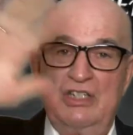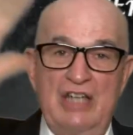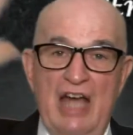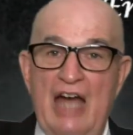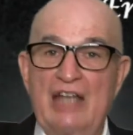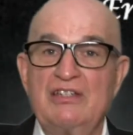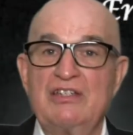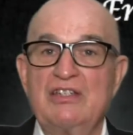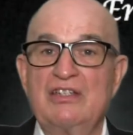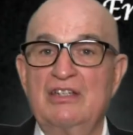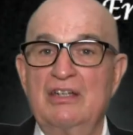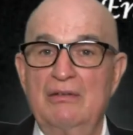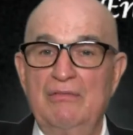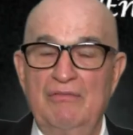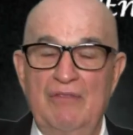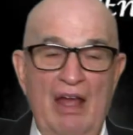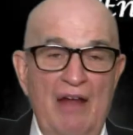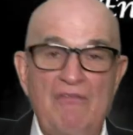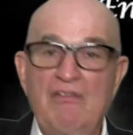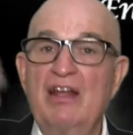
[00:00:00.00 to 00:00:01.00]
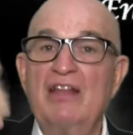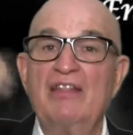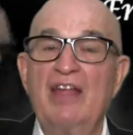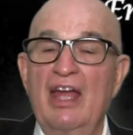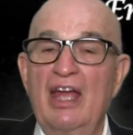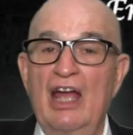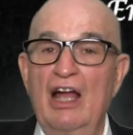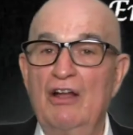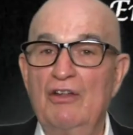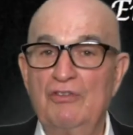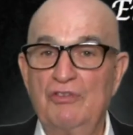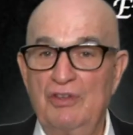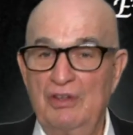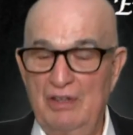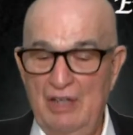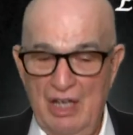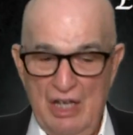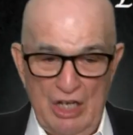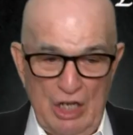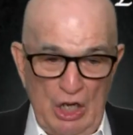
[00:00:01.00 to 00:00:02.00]
dust and everything else and
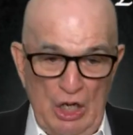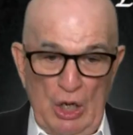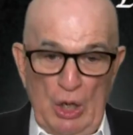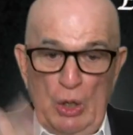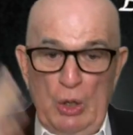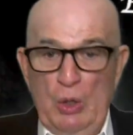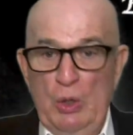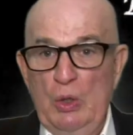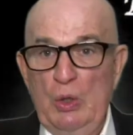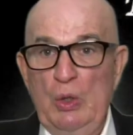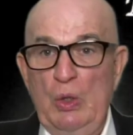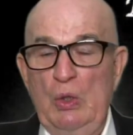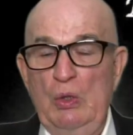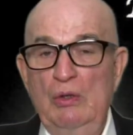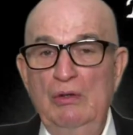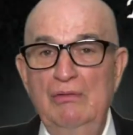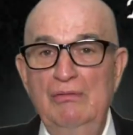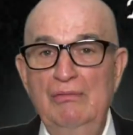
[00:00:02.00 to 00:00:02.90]
glue.